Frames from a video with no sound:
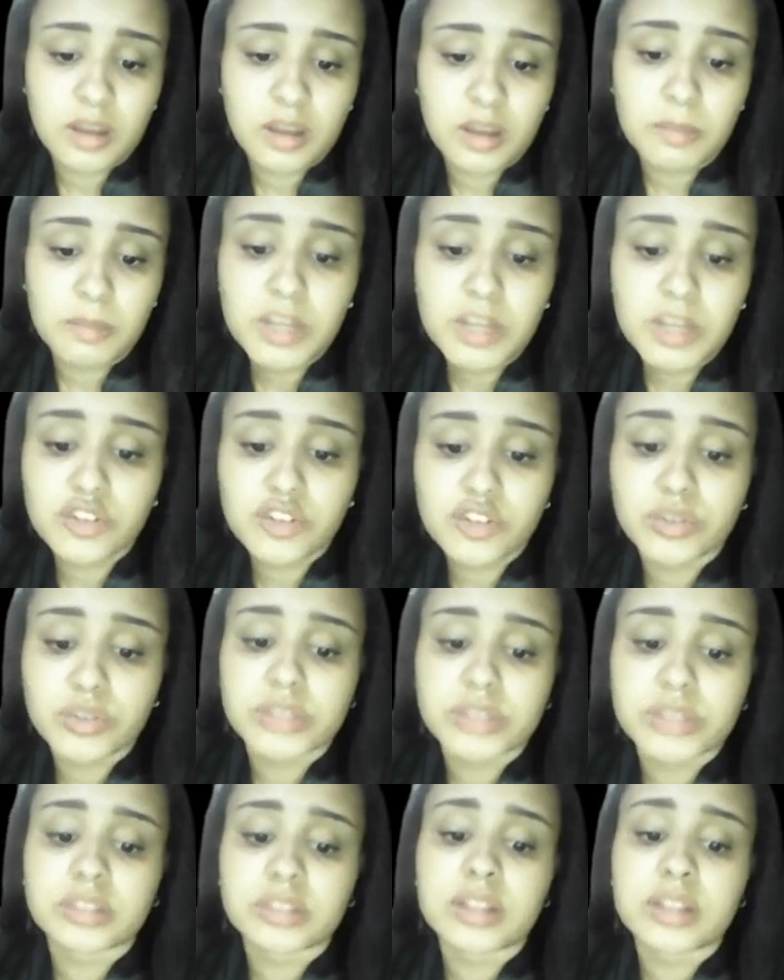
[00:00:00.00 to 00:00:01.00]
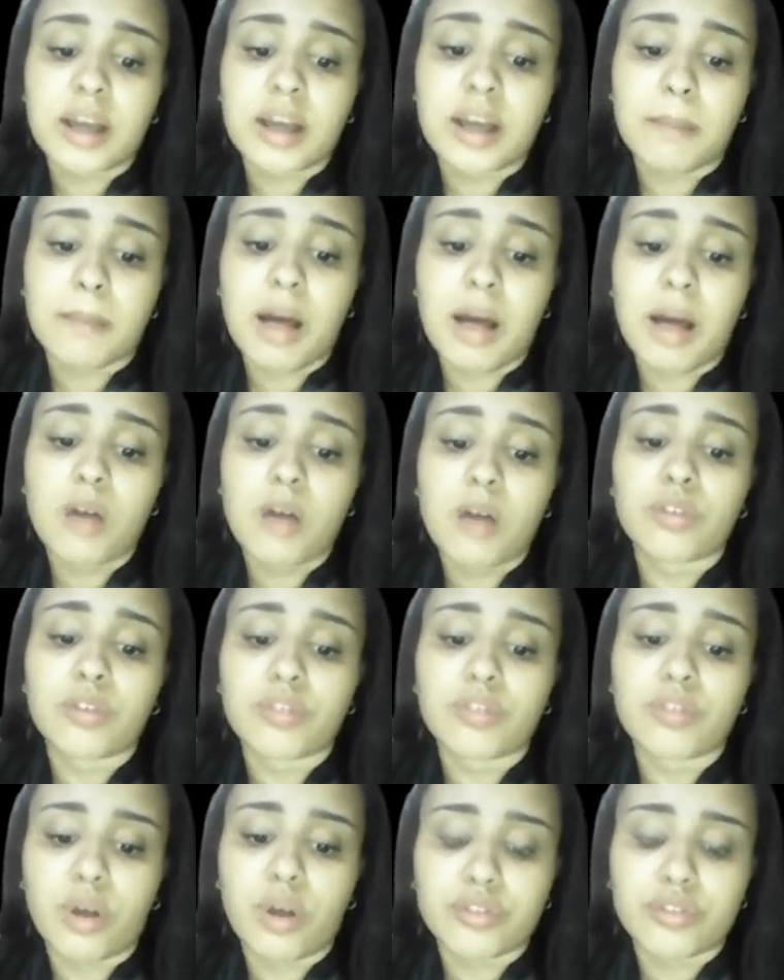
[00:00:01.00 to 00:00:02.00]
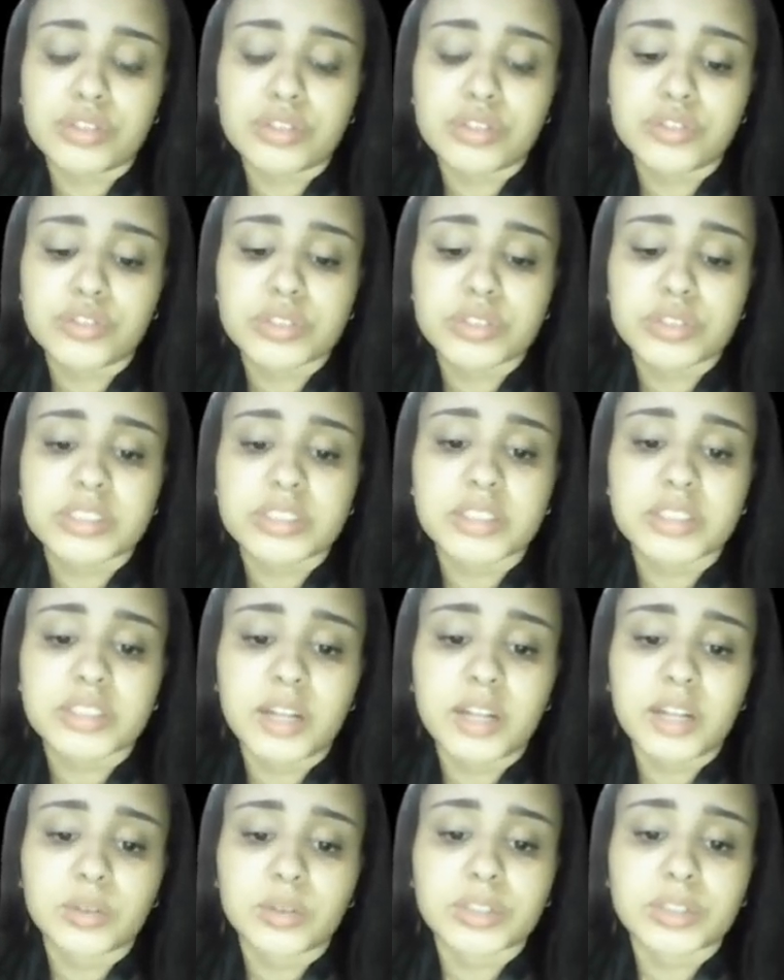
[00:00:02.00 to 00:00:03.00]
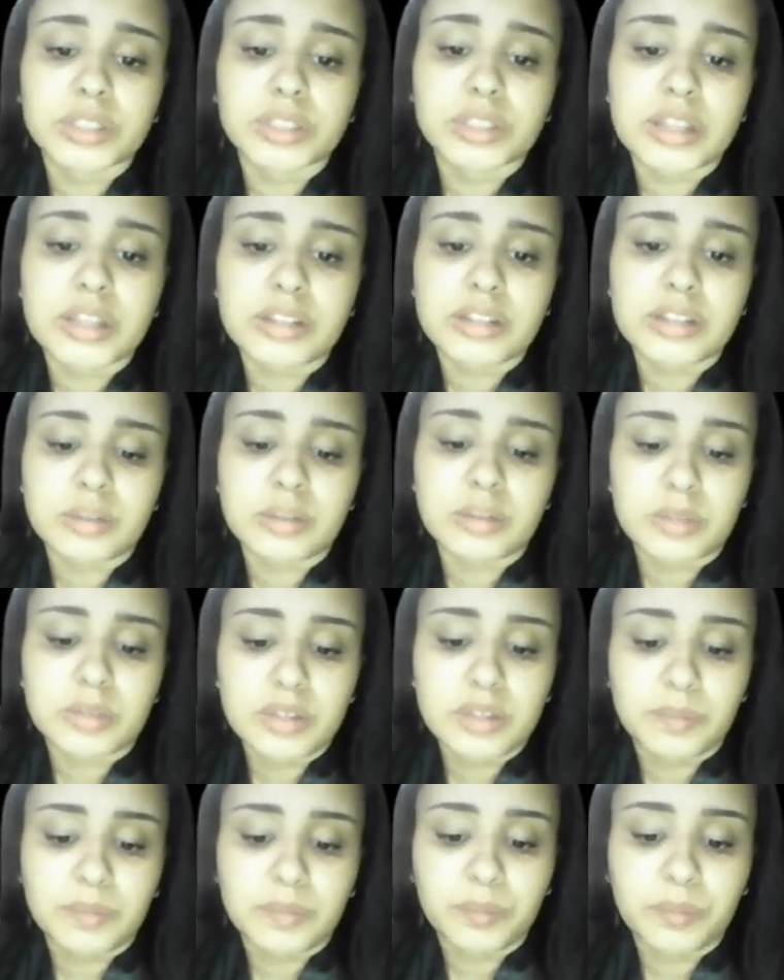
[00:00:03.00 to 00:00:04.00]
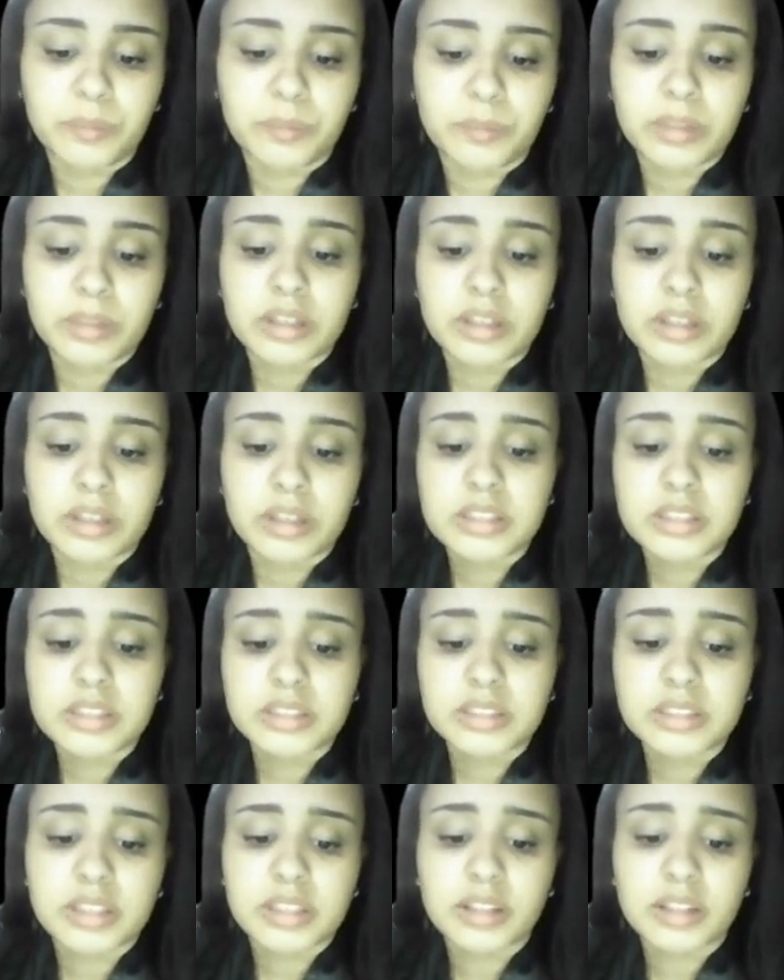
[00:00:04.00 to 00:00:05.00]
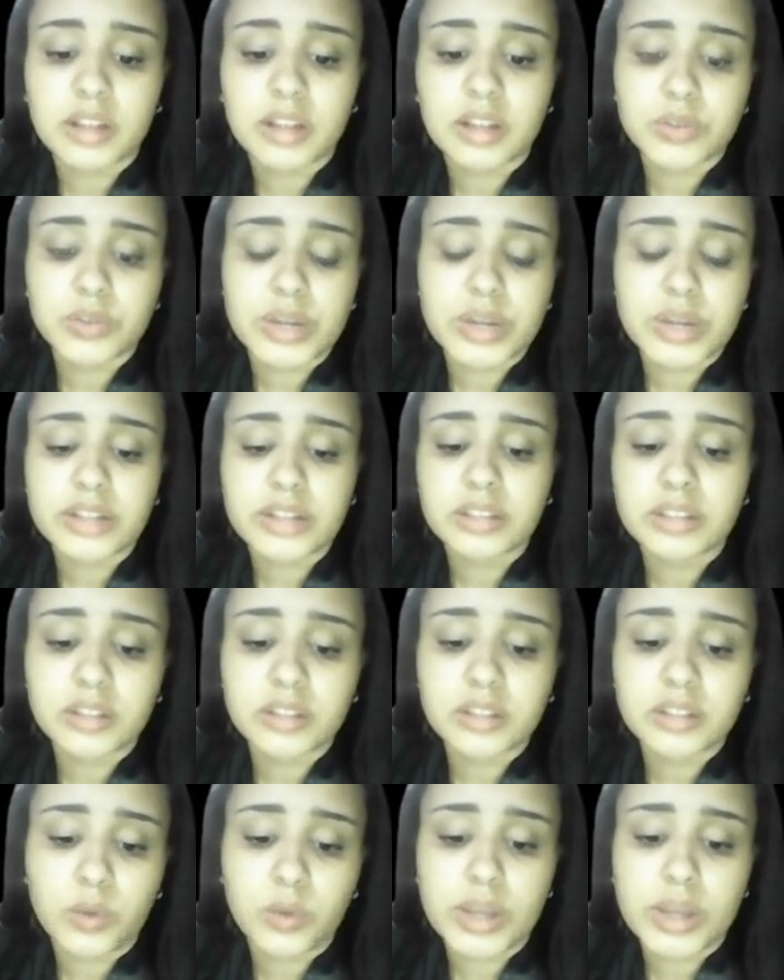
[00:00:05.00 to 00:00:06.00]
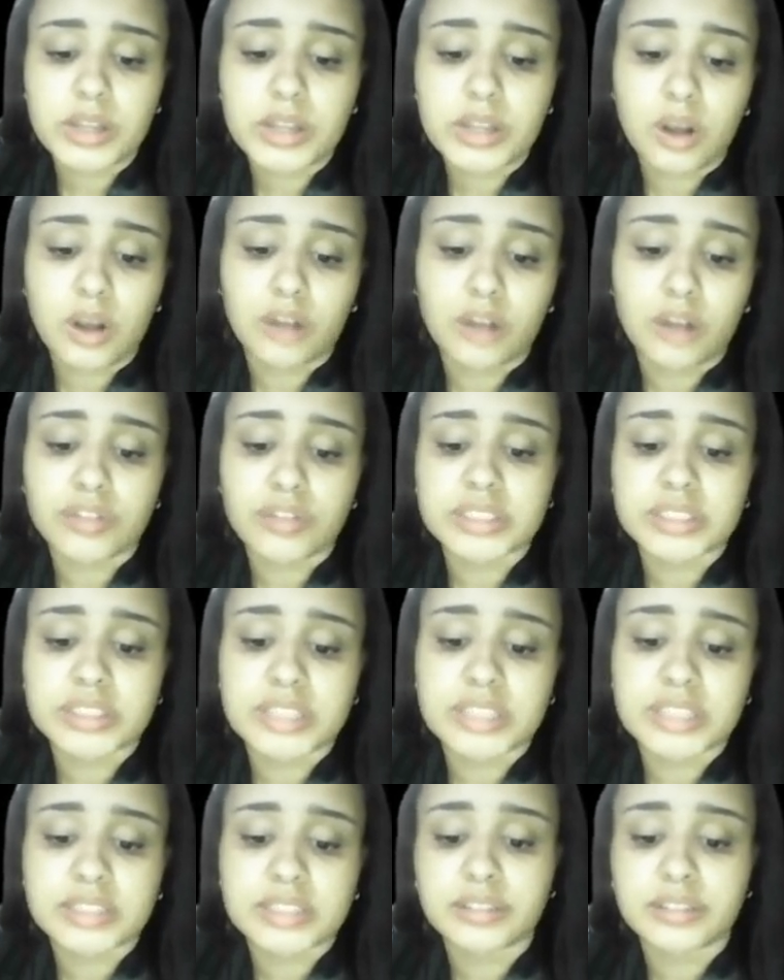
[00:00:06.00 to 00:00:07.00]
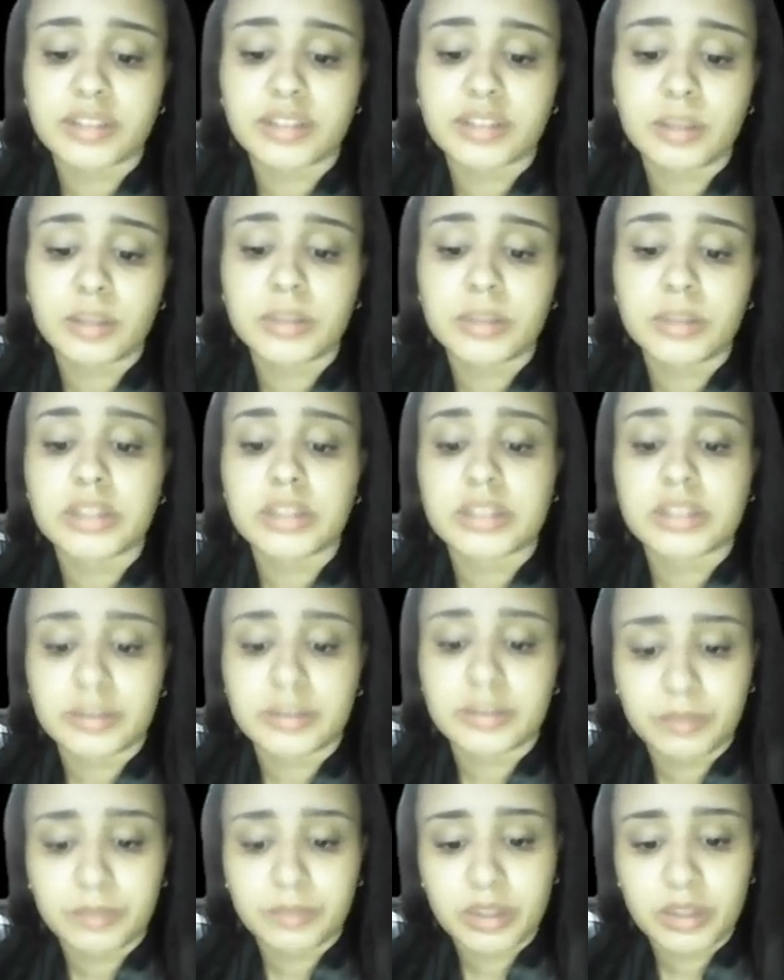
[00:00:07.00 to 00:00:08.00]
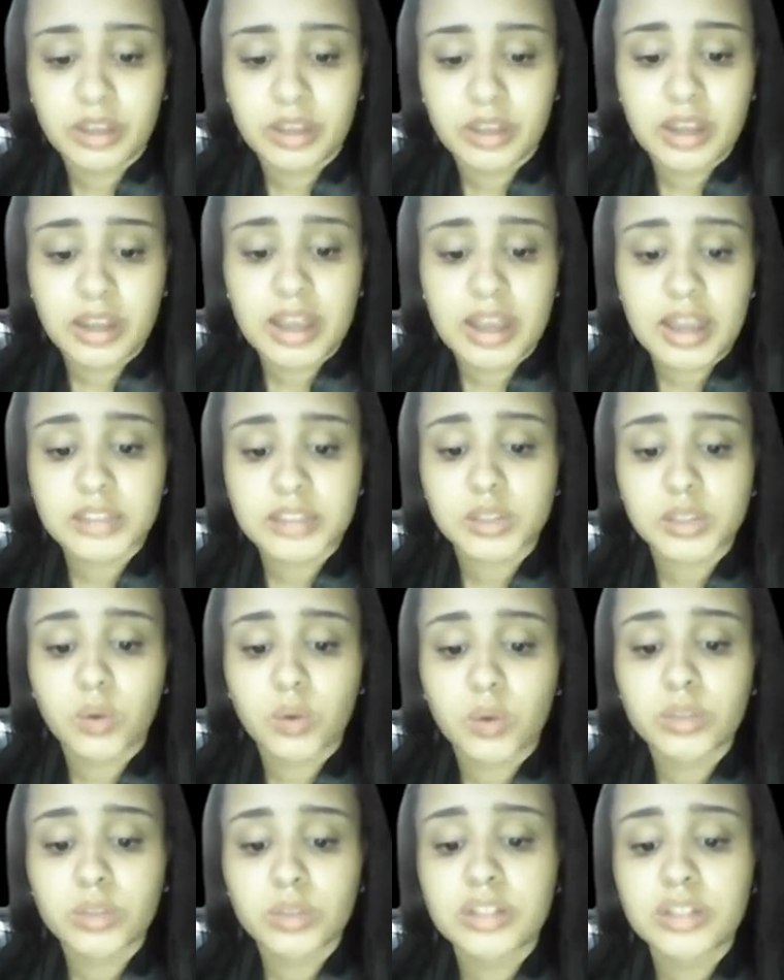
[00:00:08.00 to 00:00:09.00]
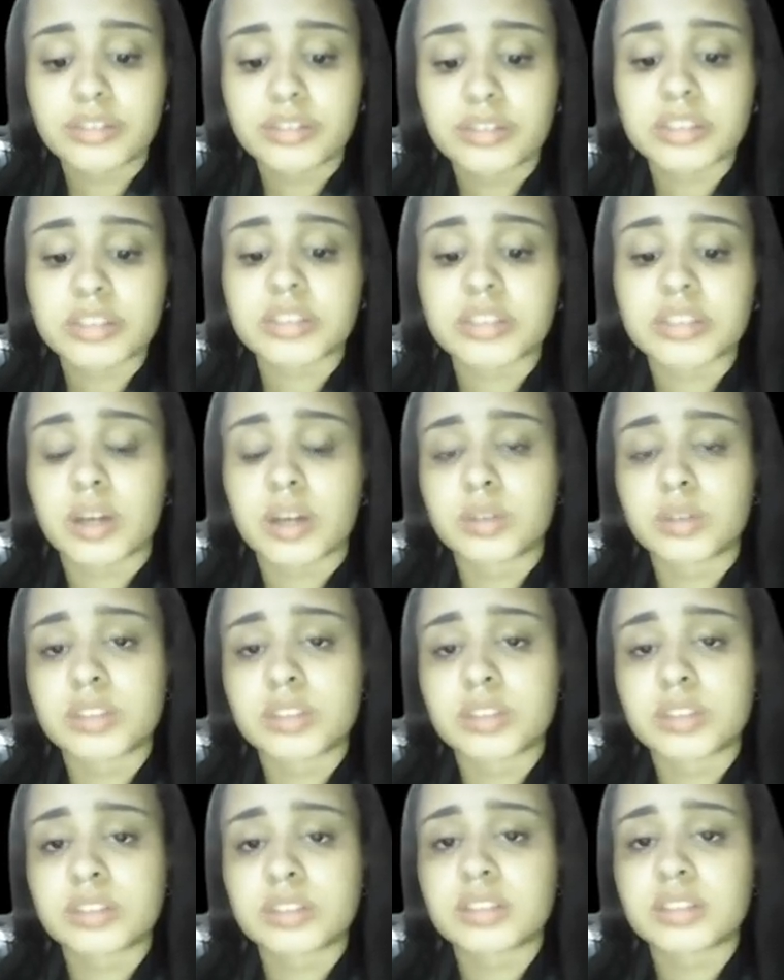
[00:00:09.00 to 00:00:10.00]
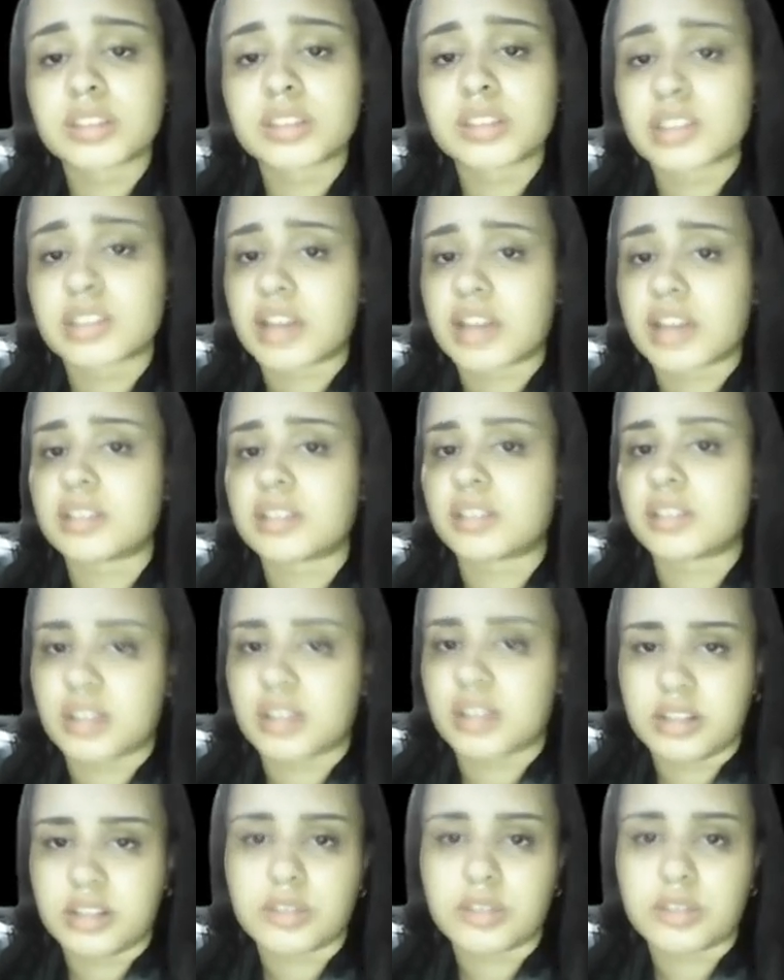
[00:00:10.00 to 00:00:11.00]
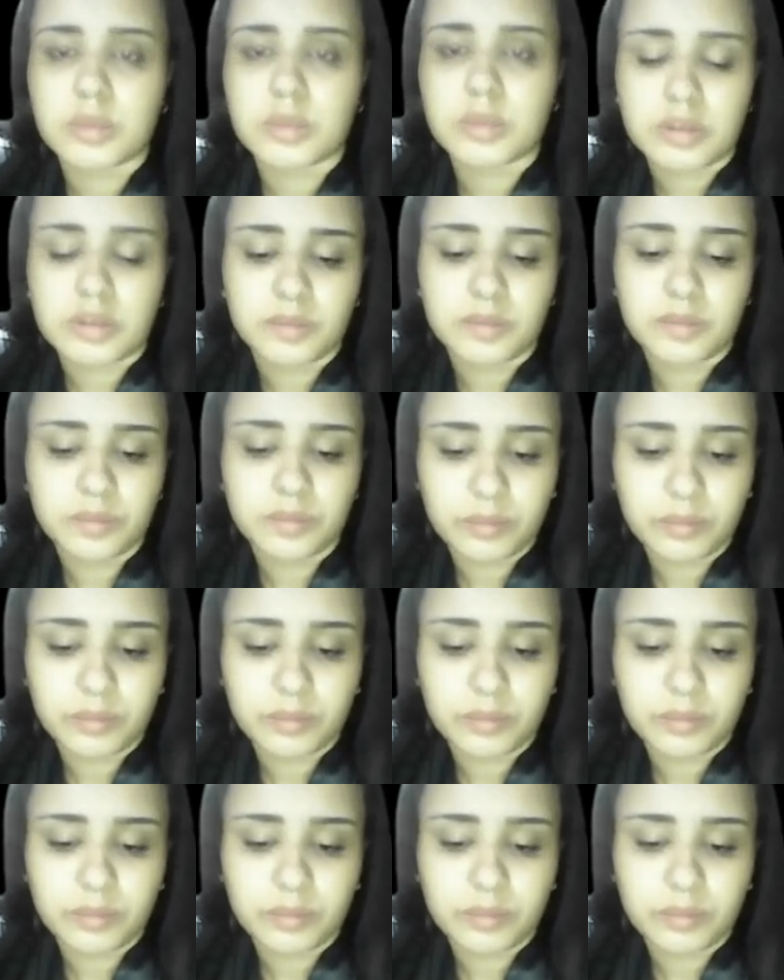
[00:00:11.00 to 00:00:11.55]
Measuring the amount of intracellular ATP is an accurate way of assessing viability, as only living cells synthesize ATP.